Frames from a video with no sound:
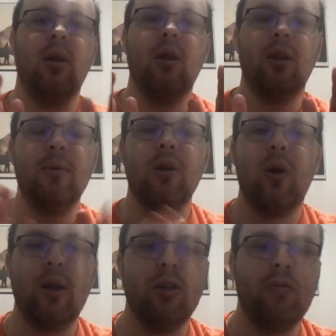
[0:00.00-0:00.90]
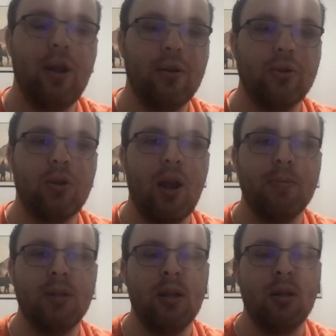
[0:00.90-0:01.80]
Let me know how you've handled
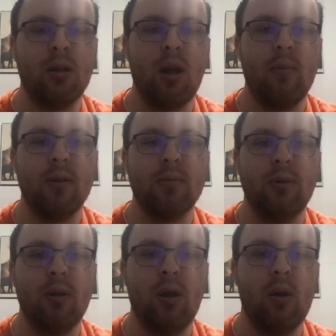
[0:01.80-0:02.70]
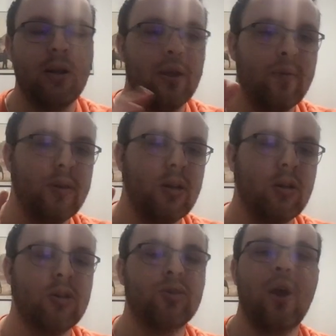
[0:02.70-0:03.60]
traps in the comments below. I'd love to hear
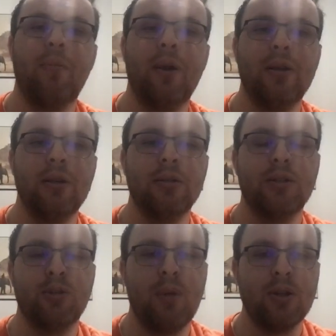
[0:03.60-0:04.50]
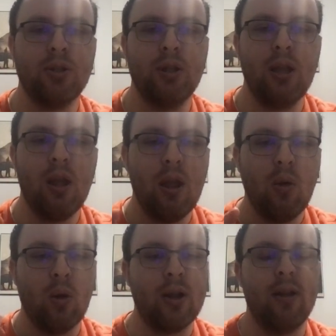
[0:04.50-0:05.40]
your trap ideas, especially
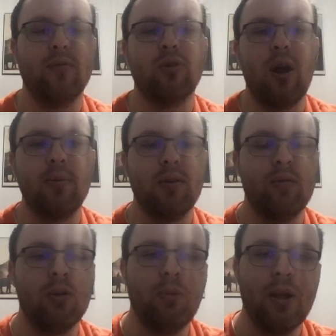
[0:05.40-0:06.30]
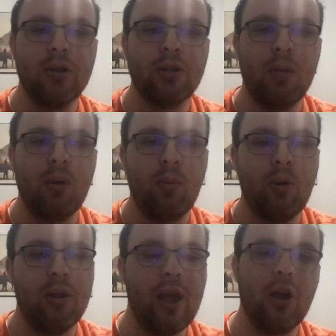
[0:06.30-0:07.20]
what kind of traps have your players come up
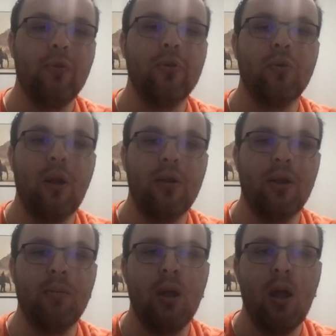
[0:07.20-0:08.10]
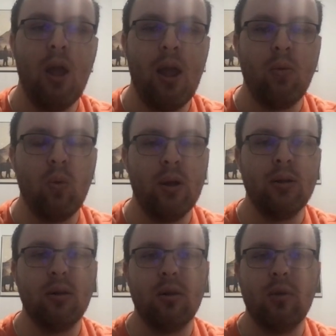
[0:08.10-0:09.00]
with, how have you run them, and what
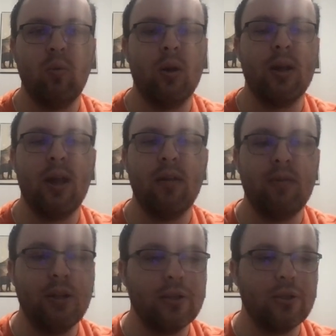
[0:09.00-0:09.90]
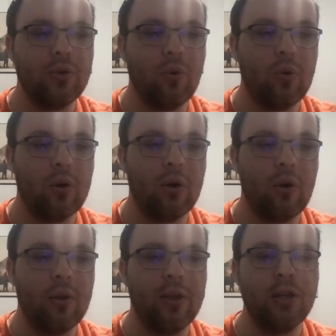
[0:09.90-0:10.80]
kind of lists
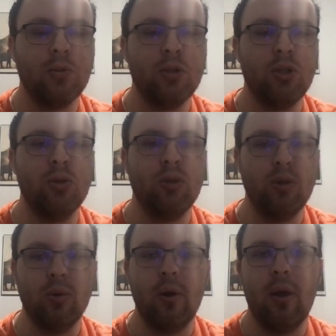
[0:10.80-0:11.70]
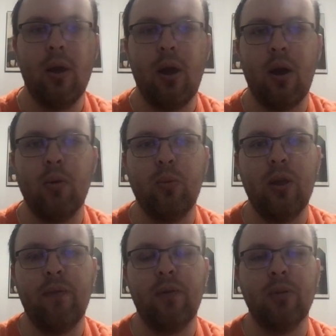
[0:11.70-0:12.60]
or things would you do
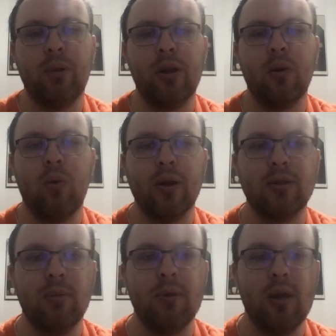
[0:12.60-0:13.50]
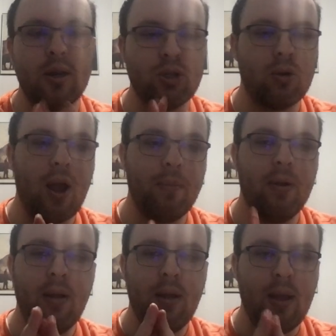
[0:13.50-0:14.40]
if a player wants to be a trap
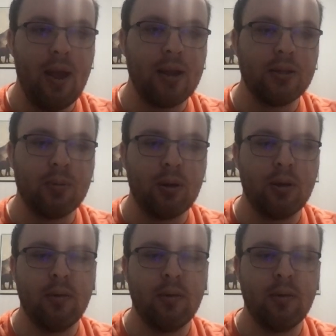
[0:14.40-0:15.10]
expert.